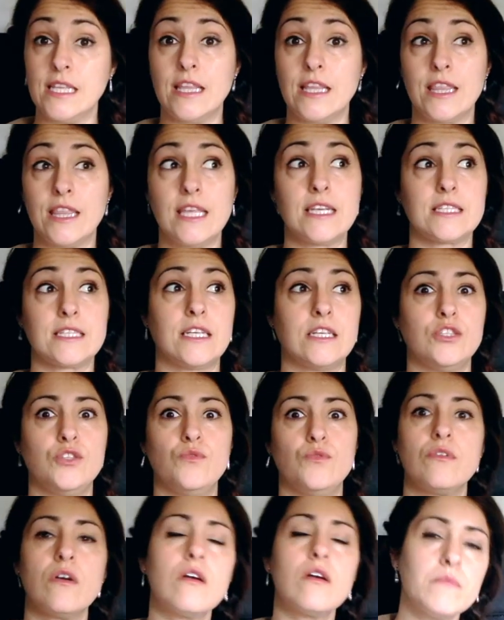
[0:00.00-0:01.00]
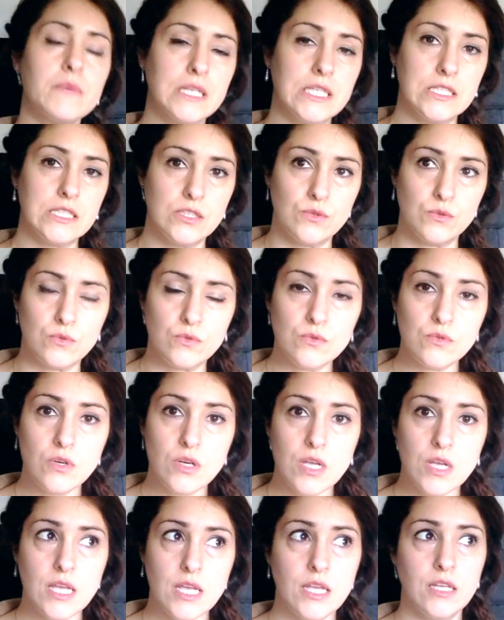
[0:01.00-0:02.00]
the things that you normally do,
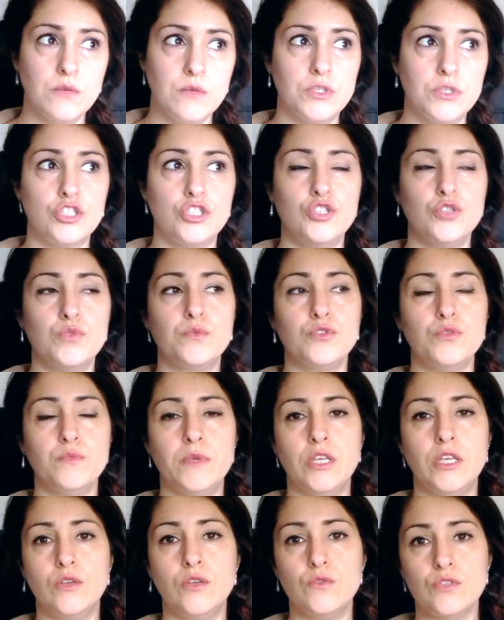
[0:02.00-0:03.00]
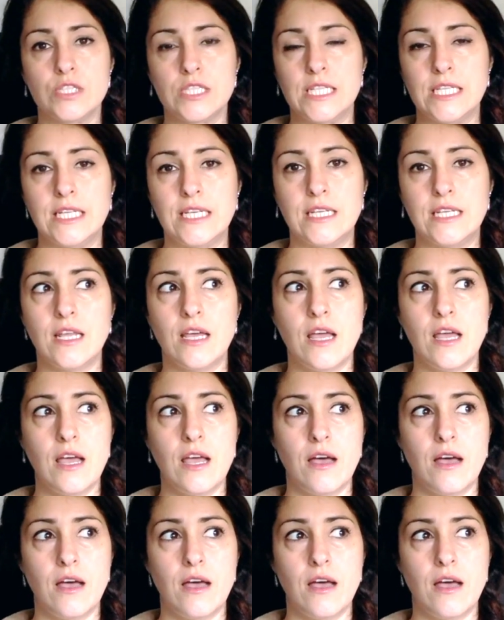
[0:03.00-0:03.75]
in which you would be using